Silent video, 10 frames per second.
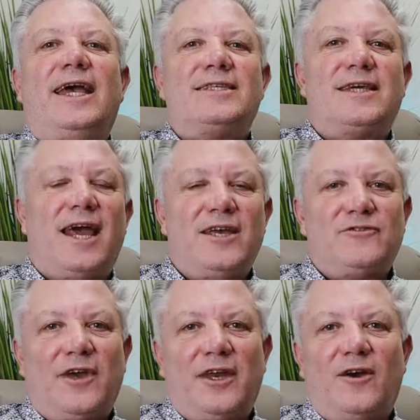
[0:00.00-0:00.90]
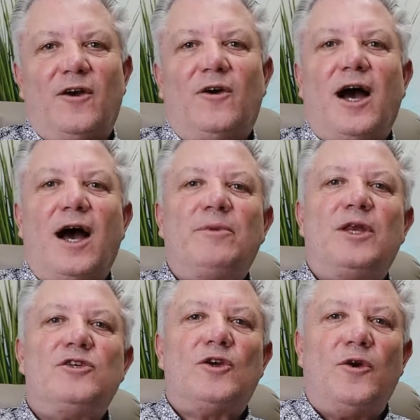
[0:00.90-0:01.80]
In today's video, I'm
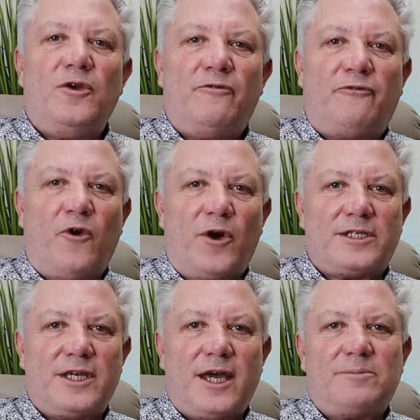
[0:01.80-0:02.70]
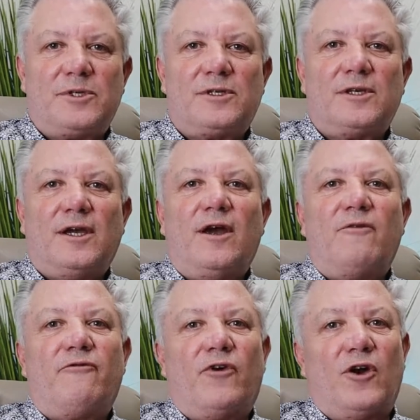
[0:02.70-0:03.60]
going to show you 4 tips
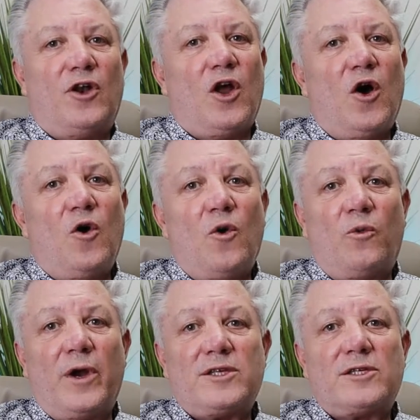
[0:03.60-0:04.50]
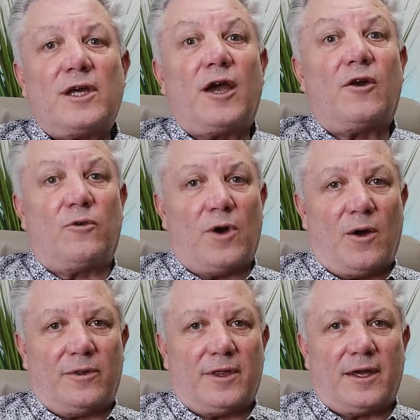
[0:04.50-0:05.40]
for low-risk
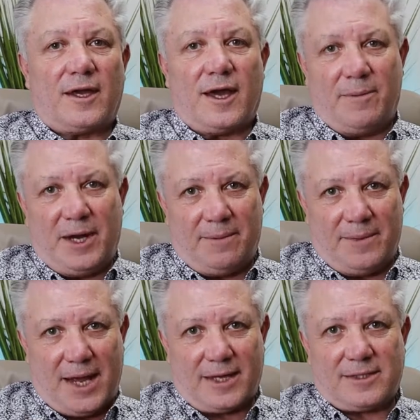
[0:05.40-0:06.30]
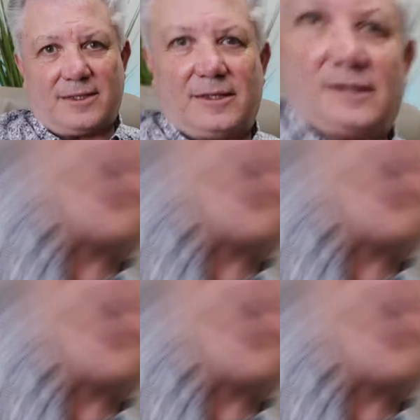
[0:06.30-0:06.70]
growth, coming up next.